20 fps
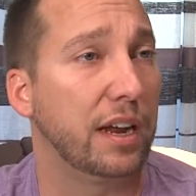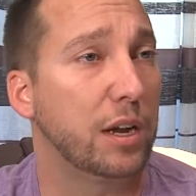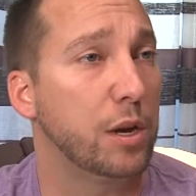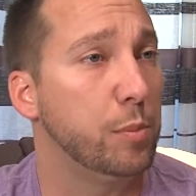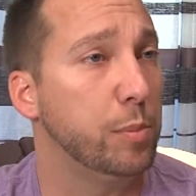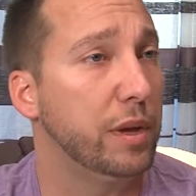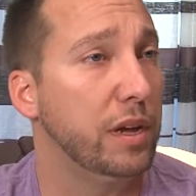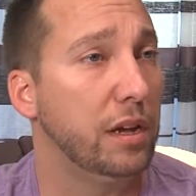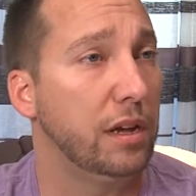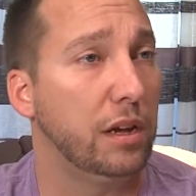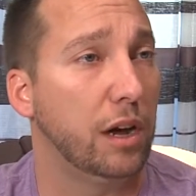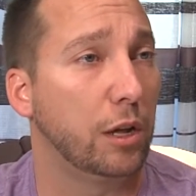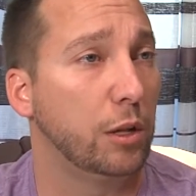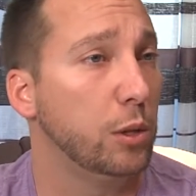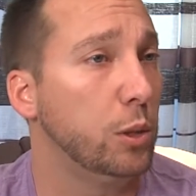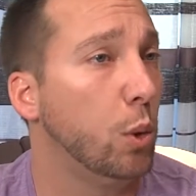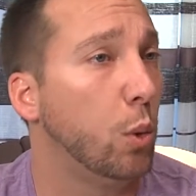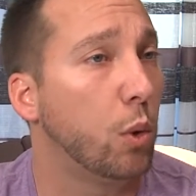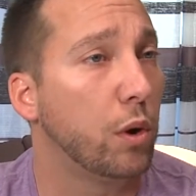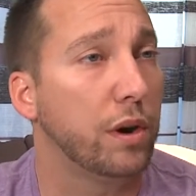It could be a
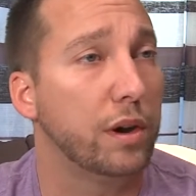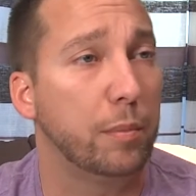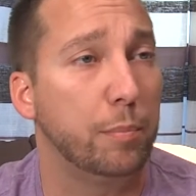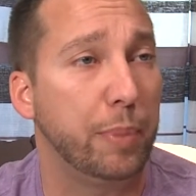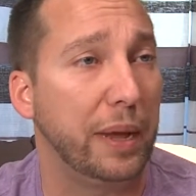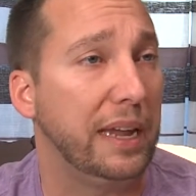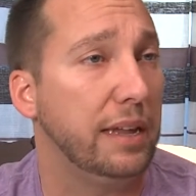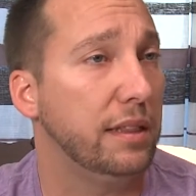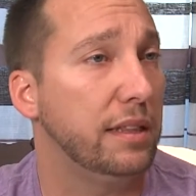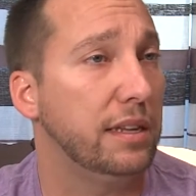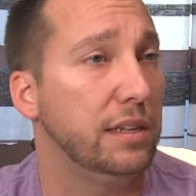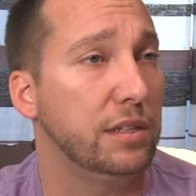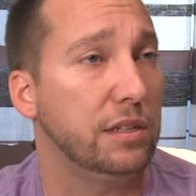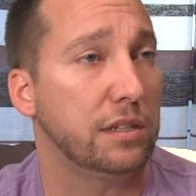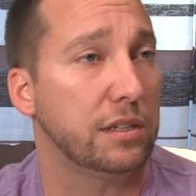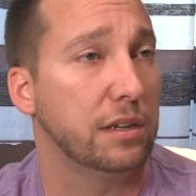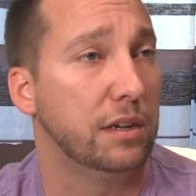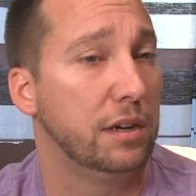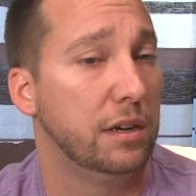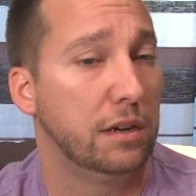lure to bait
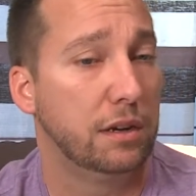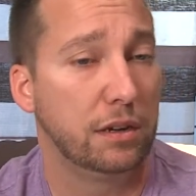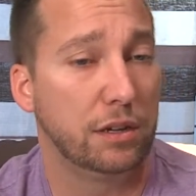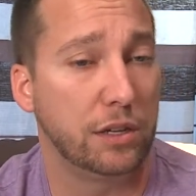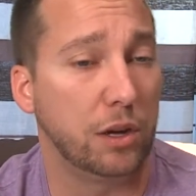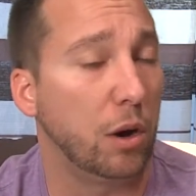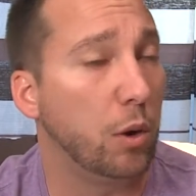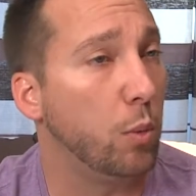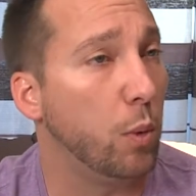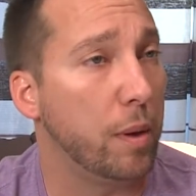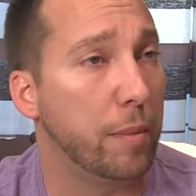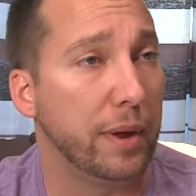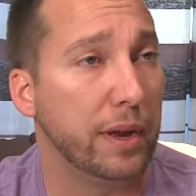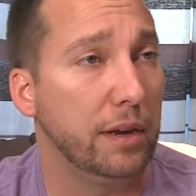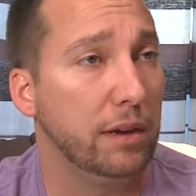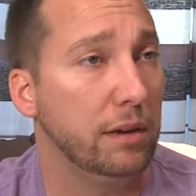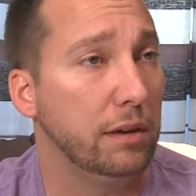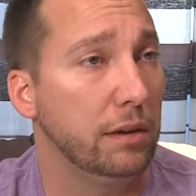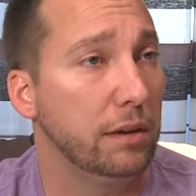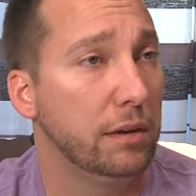these young
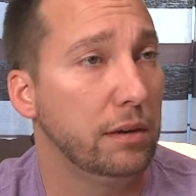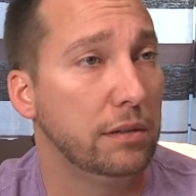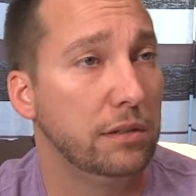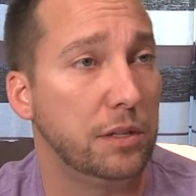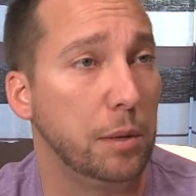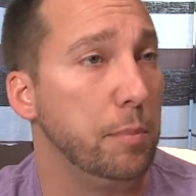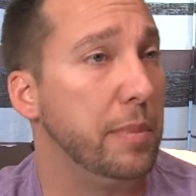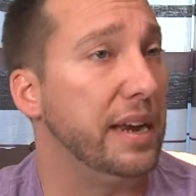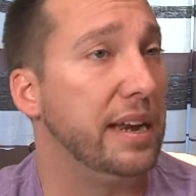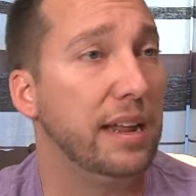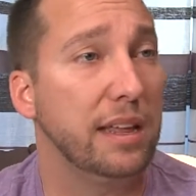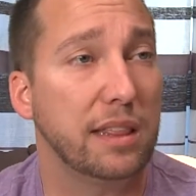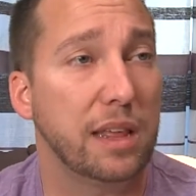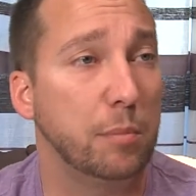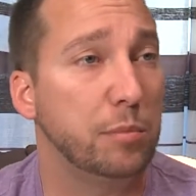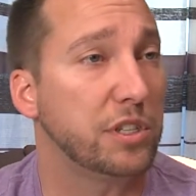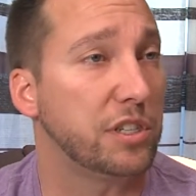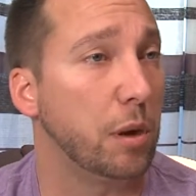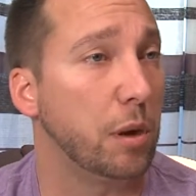women to meeting them